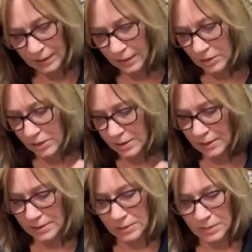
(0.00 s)
I think,
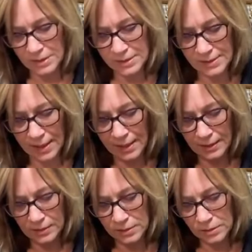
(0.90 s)
just on some of the
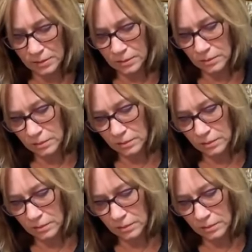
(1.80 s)
sides.